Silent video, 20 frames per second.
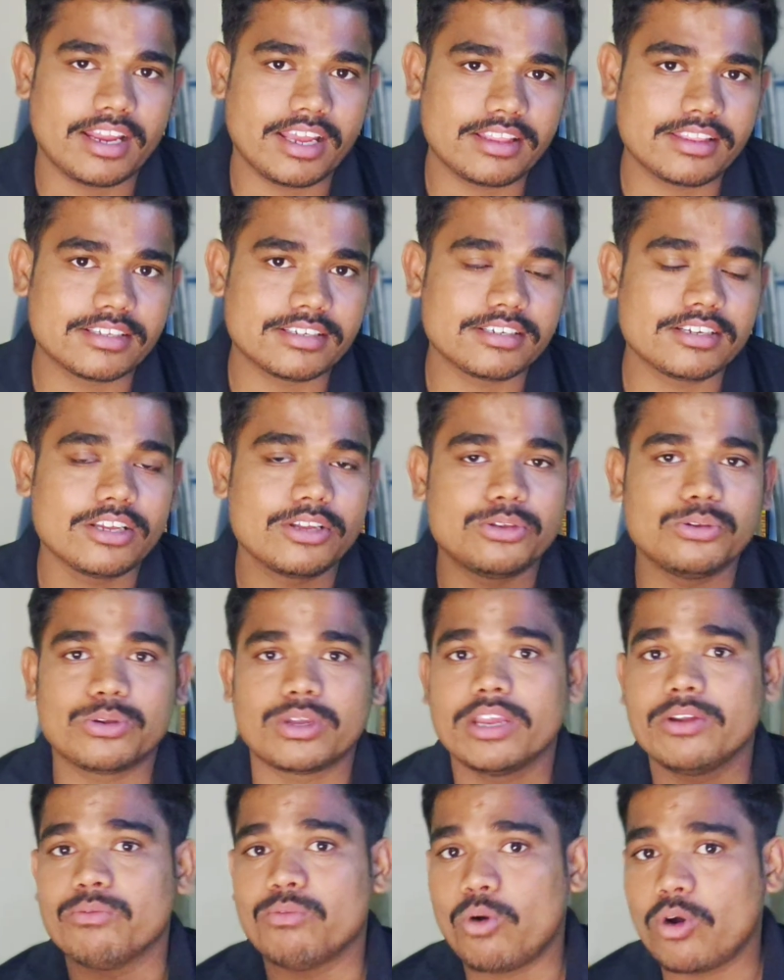Rather,
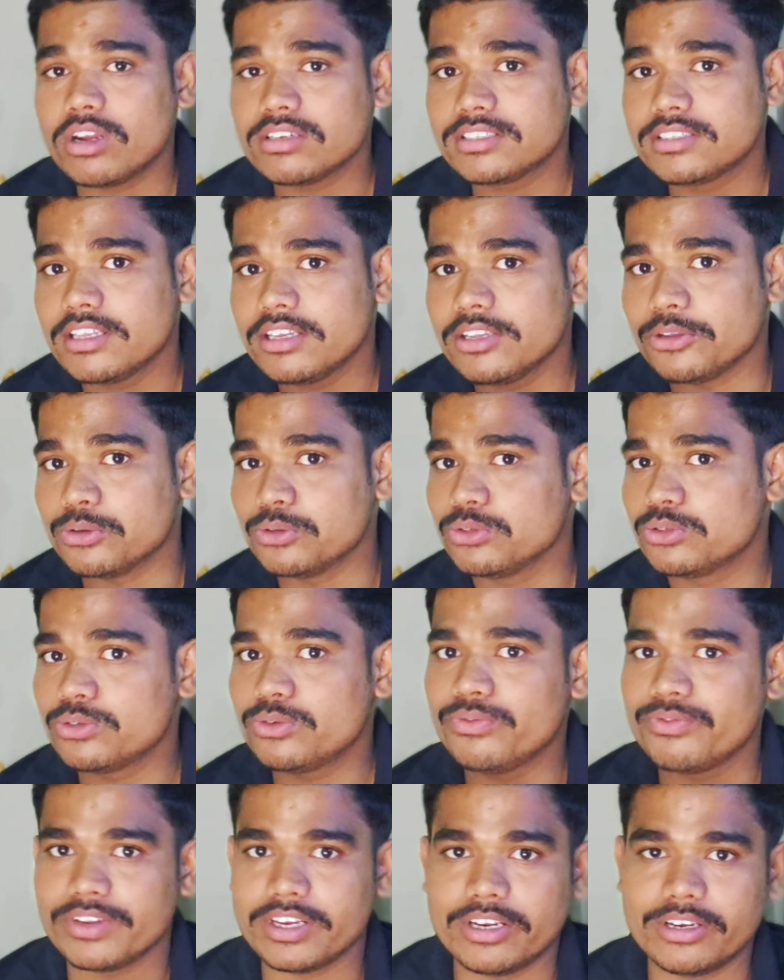you can watch the
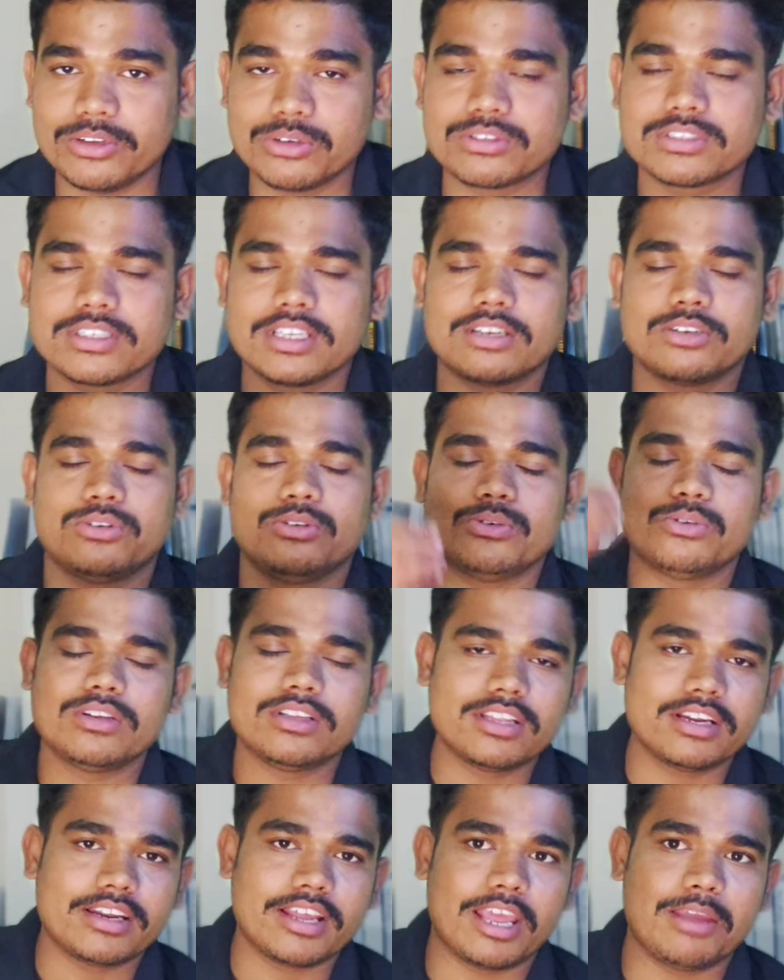YouTube videos
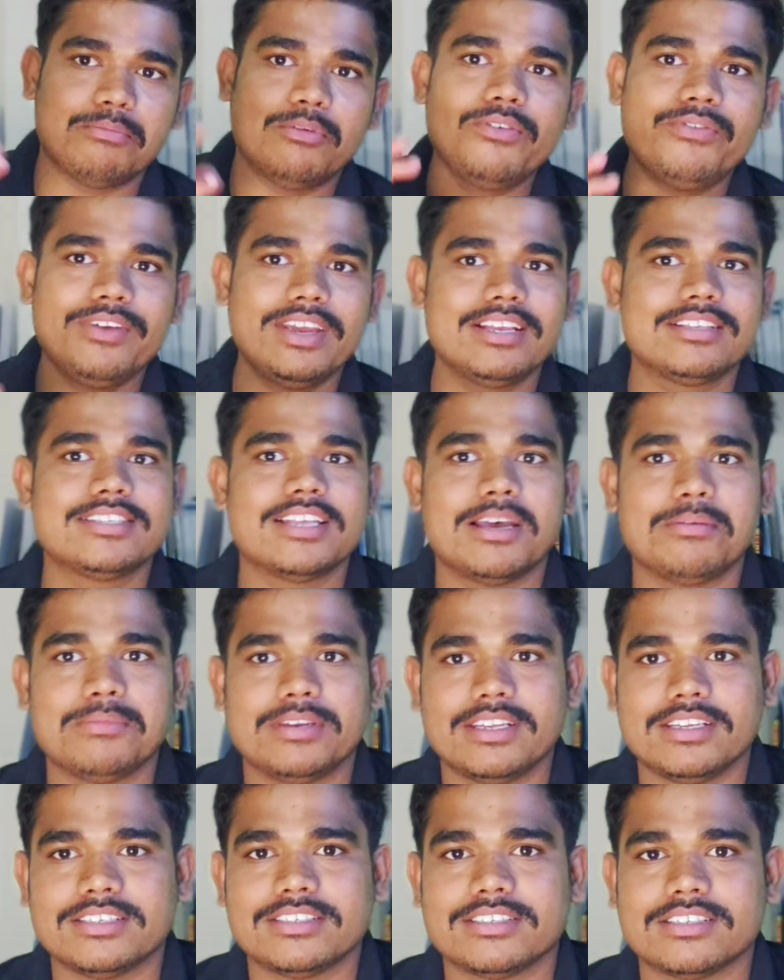during the time of
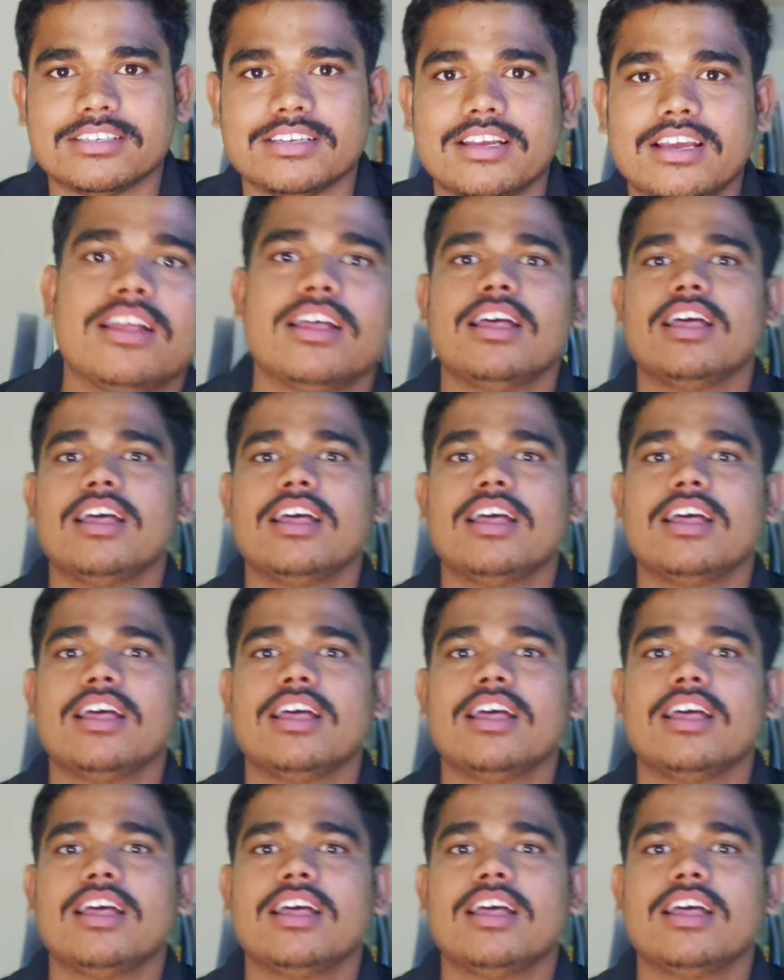examination.